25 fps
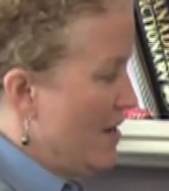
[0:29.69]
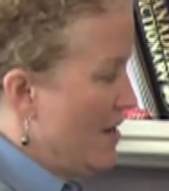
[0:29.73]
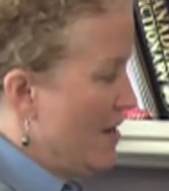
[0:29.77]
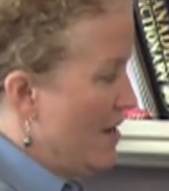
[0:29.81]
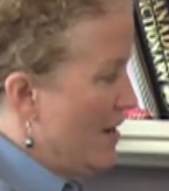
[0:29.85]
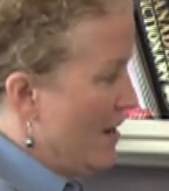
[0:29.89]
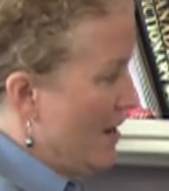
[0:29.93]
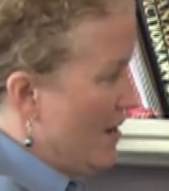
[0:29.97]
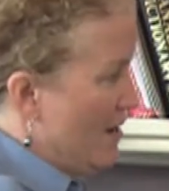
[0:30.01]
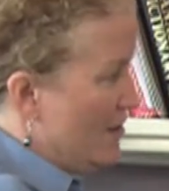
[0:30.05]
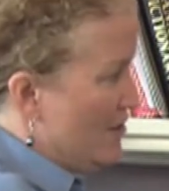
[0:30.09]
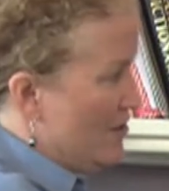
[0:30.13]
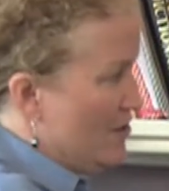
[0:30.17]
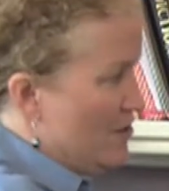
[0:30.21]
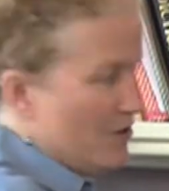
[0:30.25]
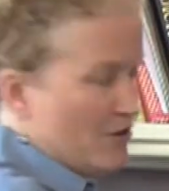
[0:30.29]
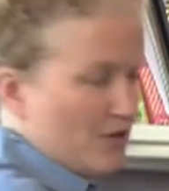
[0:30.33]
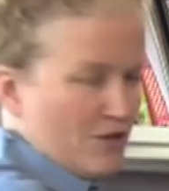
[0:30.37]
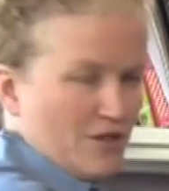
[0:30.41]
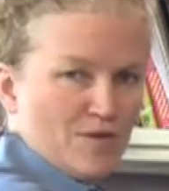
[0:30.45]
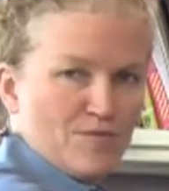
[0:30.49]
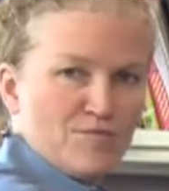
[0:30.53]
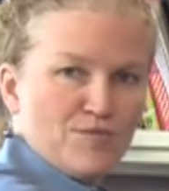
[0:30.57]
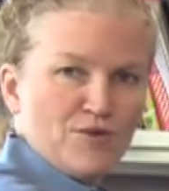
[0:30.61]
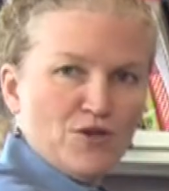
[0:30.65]
and their
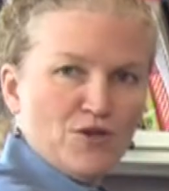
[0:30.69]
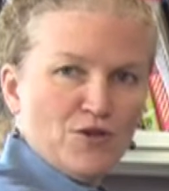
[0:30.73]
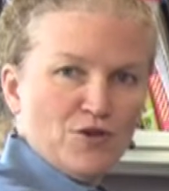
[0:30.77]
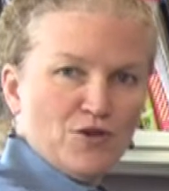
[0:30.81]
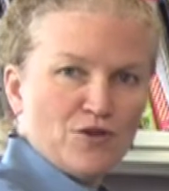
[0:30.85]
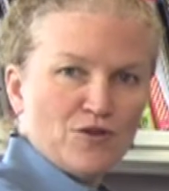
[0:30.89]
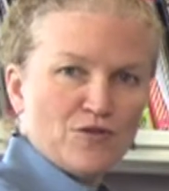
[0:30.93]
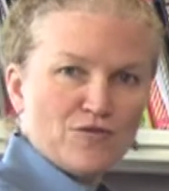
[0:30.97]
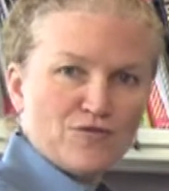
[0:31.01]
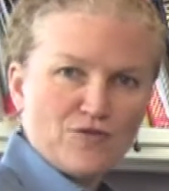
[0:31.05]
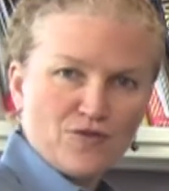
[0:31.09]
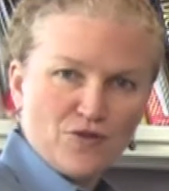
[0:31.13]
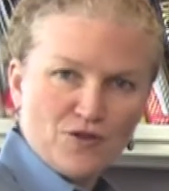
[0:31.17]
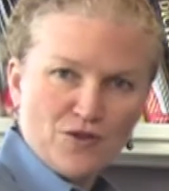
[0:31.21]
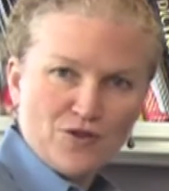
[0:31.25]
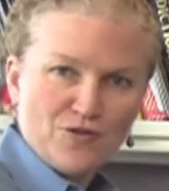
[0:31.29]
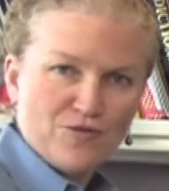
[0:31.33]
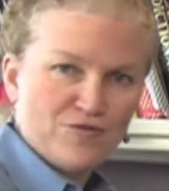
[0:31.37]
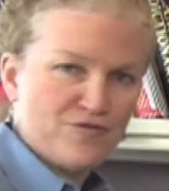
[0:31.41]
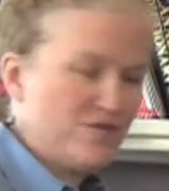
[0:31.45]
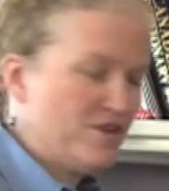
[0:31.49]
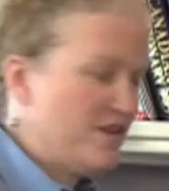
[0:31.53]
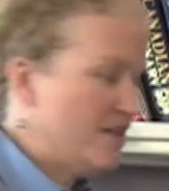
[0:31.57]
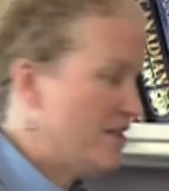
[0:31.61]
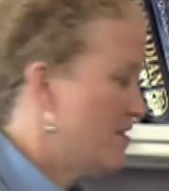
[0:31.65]
computer for their
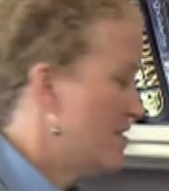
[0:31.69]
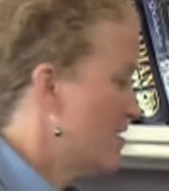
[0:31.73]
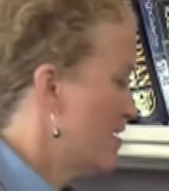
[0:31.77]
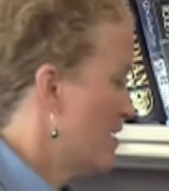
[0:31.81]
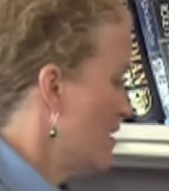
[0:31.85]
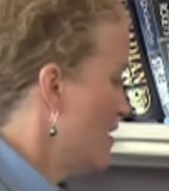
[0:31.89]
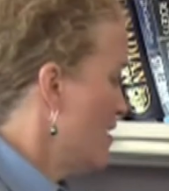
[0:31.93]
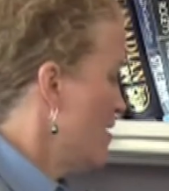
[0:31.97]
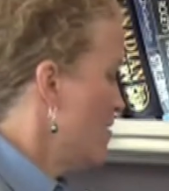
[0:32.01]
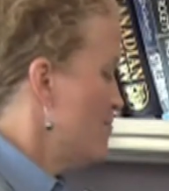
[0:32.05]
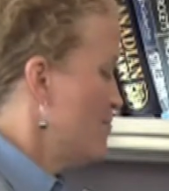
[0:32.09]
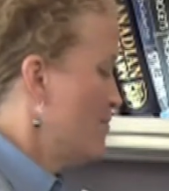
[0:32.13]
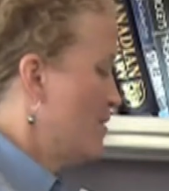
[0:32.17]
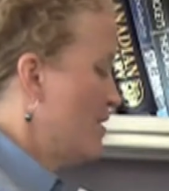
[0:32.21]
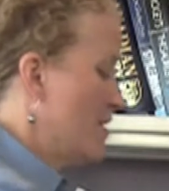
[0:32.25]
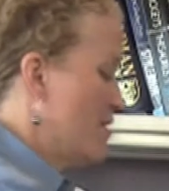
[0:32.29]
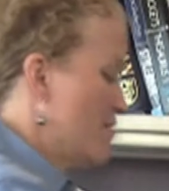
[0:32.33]
feet. But